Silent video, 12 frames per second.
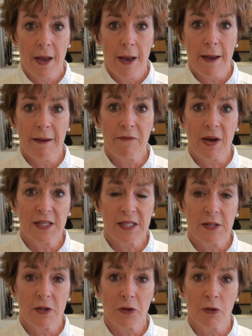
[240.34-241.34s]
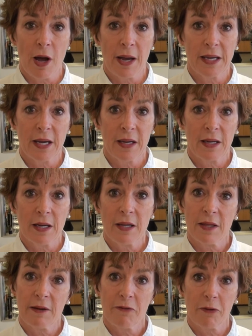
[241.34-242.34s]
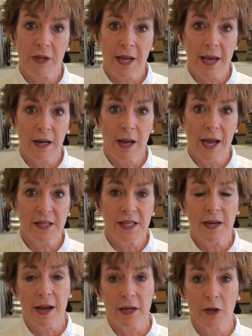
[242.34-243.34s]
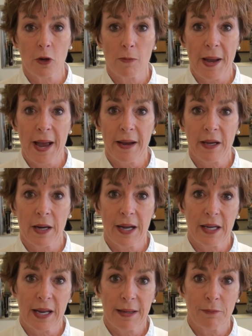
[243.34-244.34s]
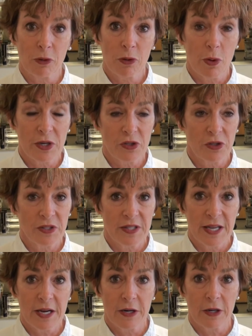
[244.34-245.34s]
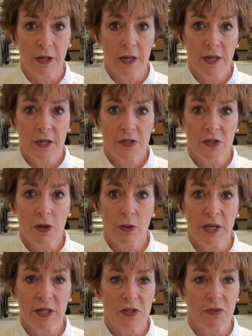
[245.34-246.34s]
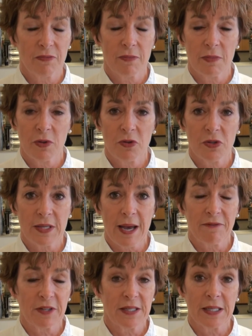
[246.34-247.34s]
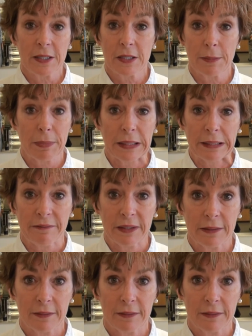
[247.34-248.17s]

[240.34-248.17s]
If I see that they're not getting anything for the analyzing, I can go back and I can add more questions there. So you just have to see it to believe it.